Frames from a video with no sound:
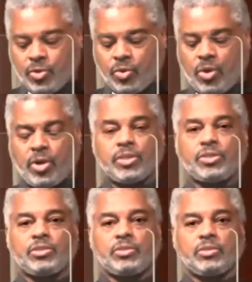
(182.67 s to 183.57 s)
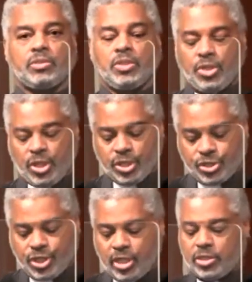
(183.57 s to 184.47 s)
the cross
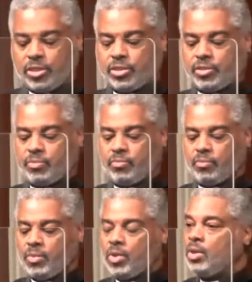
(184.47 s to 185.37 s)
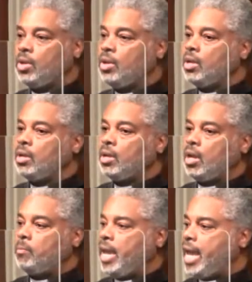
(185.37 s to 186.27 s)
Jesus,
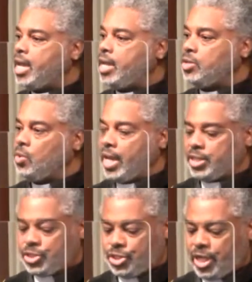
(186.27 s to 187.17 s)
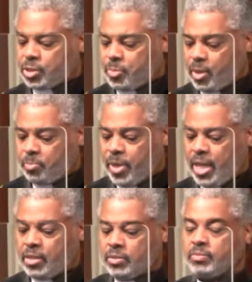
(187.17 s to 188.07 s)
a man who has just been
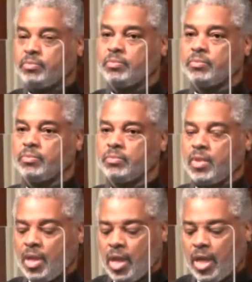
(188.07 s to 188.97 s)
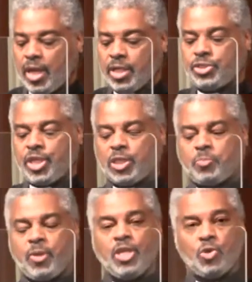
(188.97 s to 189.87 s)
beaten, he's
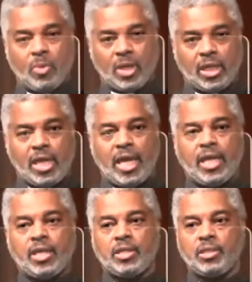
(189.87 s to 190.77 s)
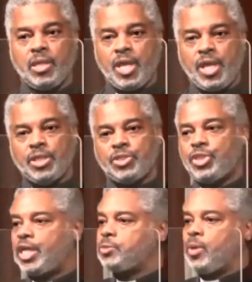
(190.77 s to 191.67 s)
just been humiliated, he's
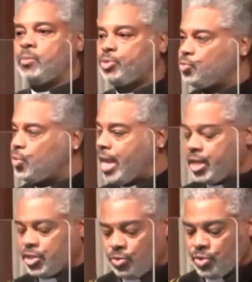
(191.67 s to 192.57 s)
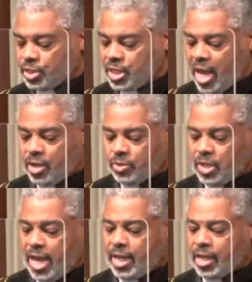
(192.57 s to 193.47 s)
just been paraded through the town
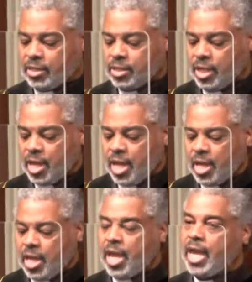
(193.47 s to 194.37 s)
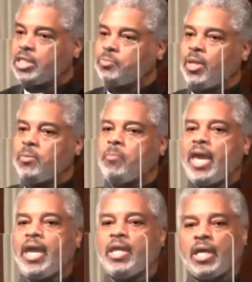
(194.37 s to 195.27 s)
naked, he has been
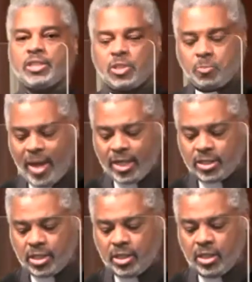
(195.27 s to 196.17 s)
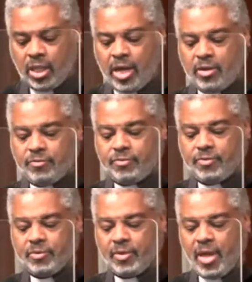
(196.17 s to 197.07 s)
made a spectacle
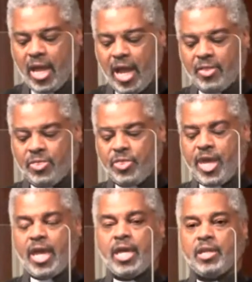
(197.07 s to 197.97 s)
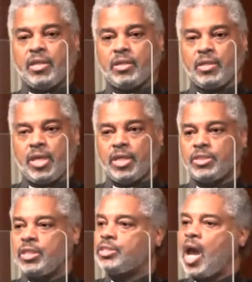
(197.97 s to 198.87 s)
of. And then,
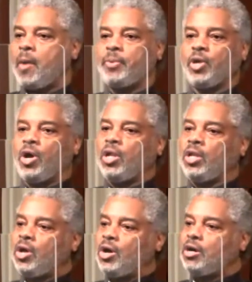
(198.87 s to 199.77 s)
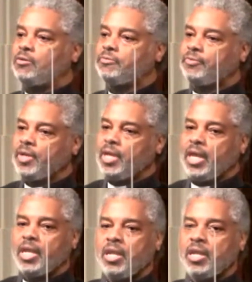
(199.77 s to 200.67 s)
to top it all off,
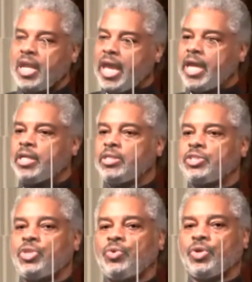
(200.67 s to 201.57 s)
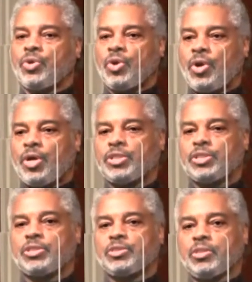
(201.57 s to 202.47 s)
nailed to a
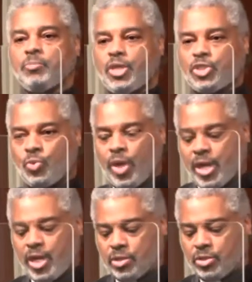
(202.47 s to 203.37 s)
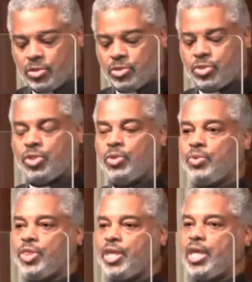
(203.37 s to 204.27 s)
cross between
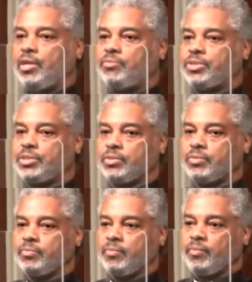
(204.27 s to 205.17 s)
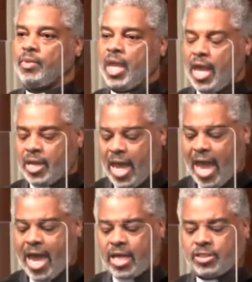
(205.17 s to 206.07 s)
two thieves. And
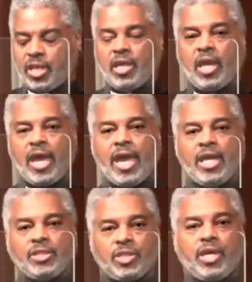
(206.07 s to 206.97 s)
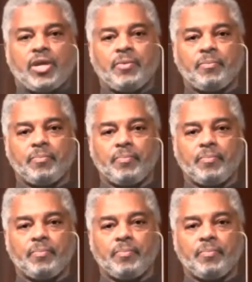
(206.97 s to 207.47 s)
as he hangs there,